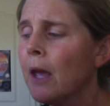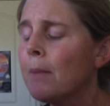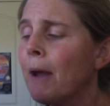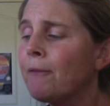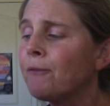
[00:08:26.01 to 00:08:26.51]

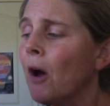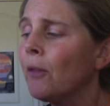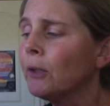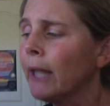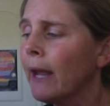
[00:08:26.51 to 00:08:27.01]
My
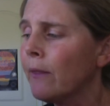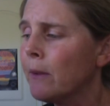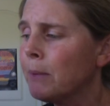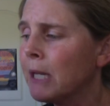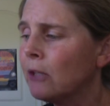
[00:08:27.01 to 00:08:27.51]
father lay on the
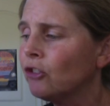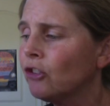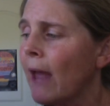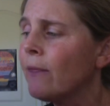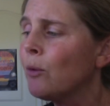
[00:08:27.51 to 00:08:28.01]
beach,
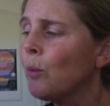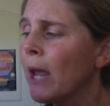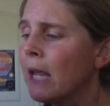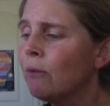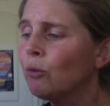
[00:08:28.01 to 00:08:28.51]
and the
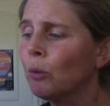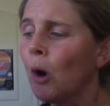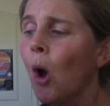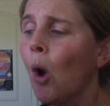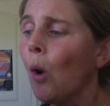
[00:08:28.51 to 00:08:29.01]
waves were
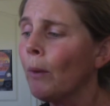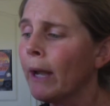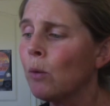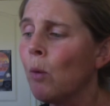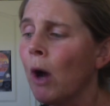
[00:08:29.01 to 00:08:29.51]
already
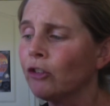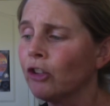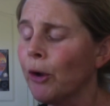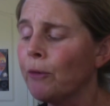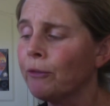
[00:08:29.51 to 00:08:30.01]
washing
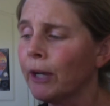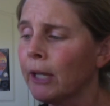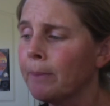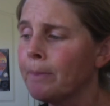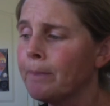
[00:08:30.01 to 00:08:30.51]
over
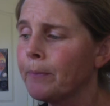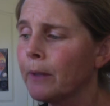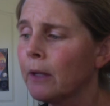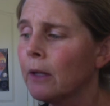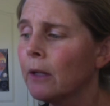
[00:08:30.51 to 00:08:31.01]
him.
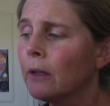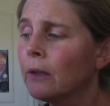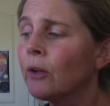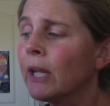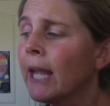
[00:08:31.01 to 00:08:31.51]

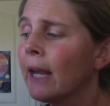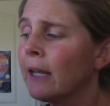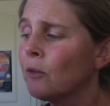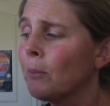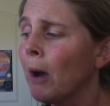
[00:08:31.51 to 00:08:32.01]
Looking at
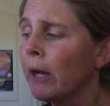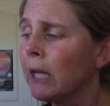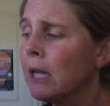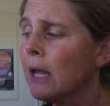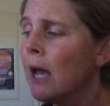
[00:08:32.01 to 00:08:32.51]
his
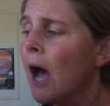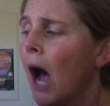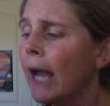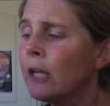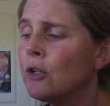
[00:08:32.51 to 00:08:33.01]
body,
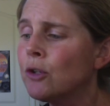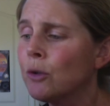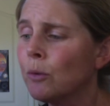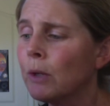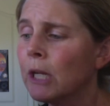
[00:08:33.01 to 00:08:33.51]
I
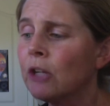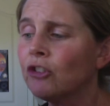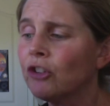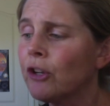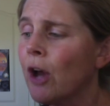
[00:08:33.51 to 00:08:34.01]
knew he
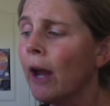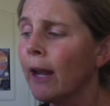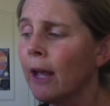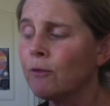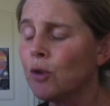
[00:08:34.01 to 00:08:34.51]
should not
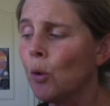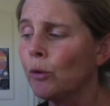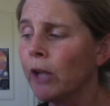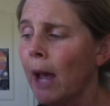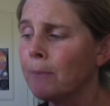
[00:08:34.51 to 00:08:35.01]
have told
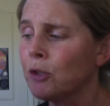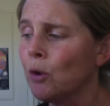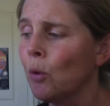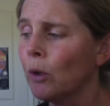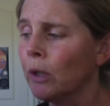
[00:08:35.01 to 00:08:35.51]
Captain
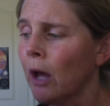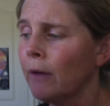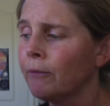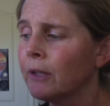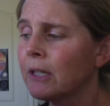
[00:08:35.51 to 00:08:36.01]
Orlov
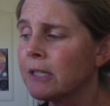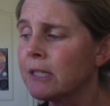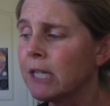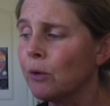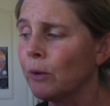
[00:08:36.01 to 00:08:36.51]
his
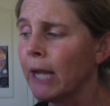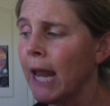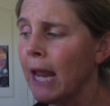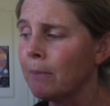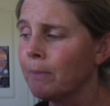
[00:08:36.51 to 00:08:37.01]
secret
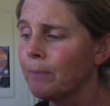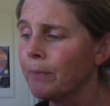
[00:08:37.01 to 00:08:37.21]
name.